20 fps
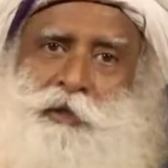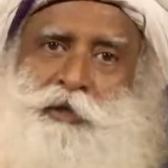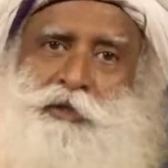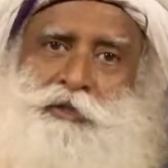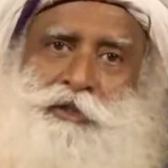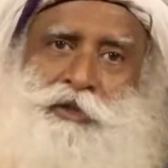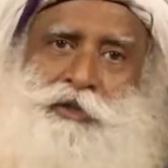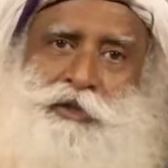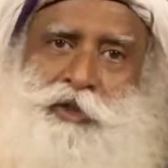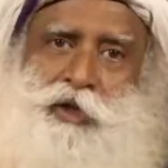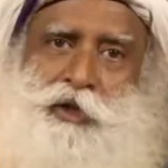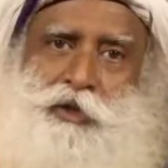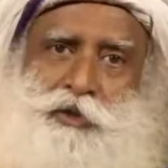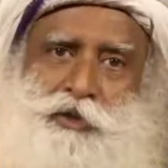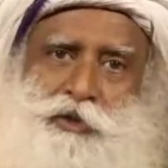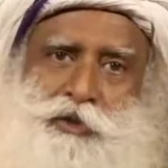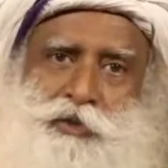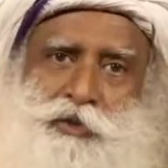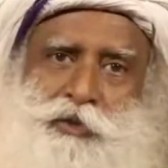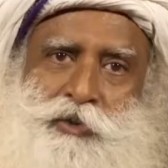because he's gone
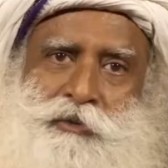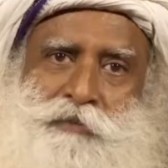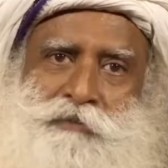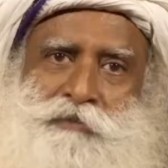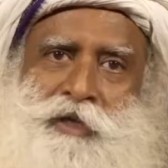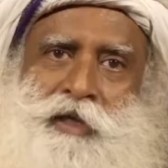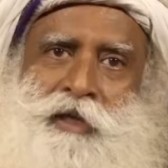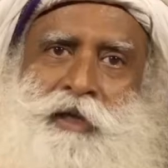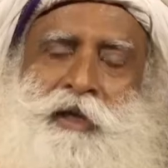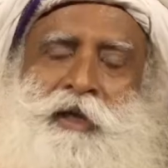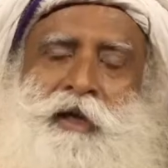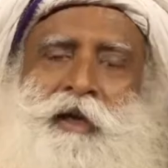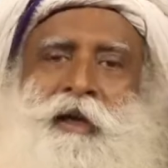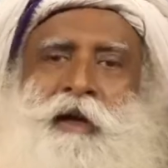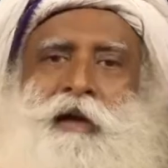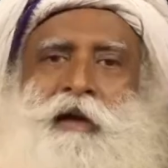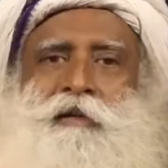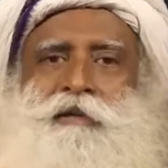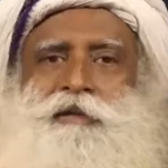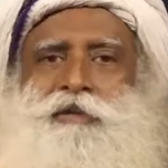to school.
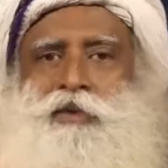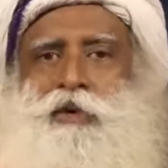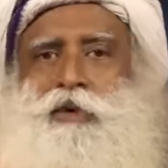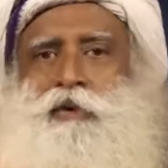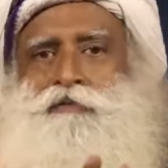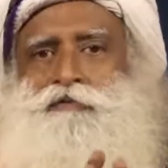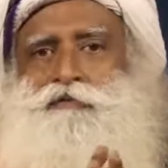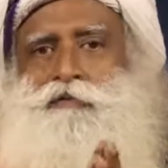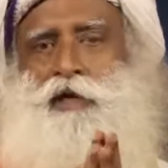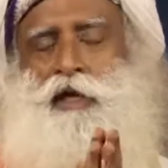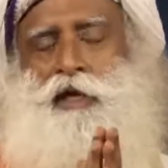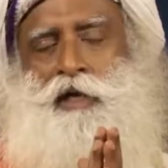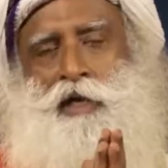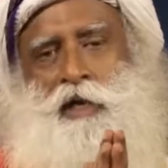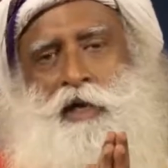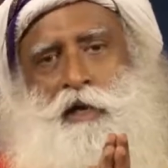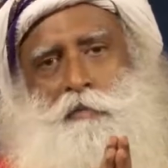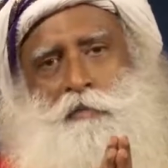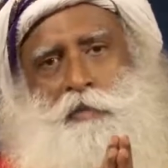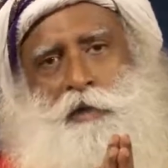So, we are
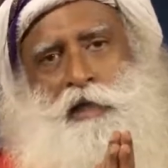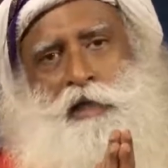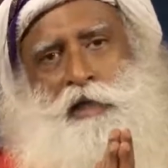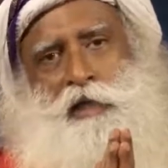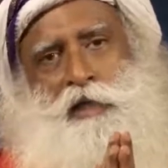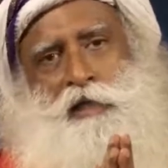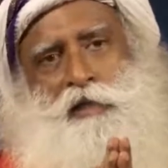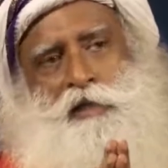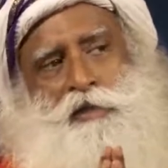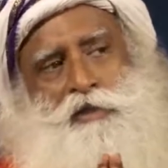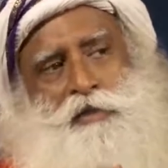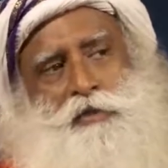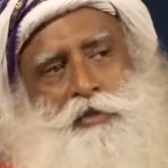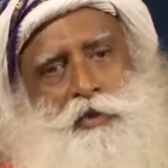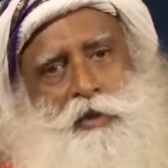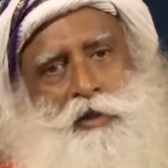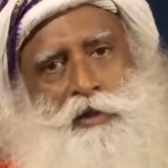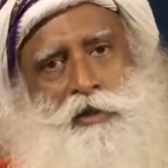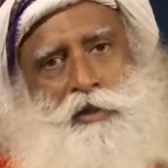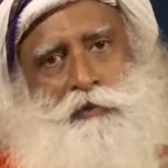completely
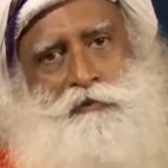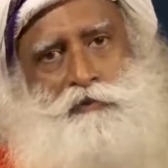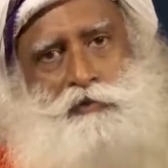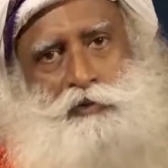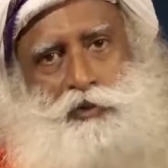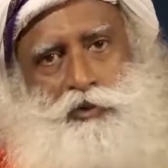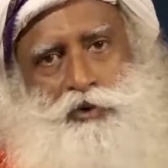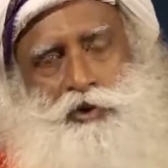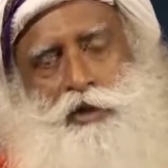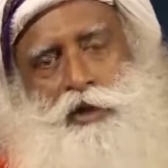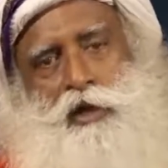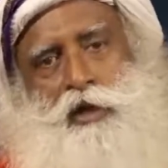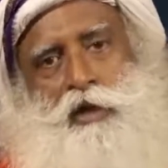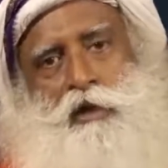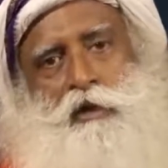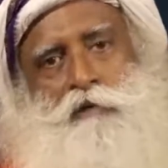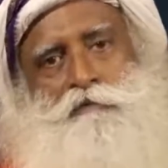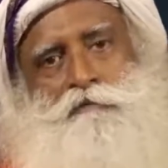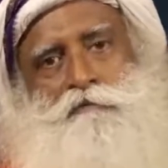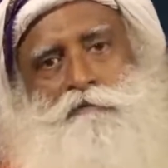destroying the future of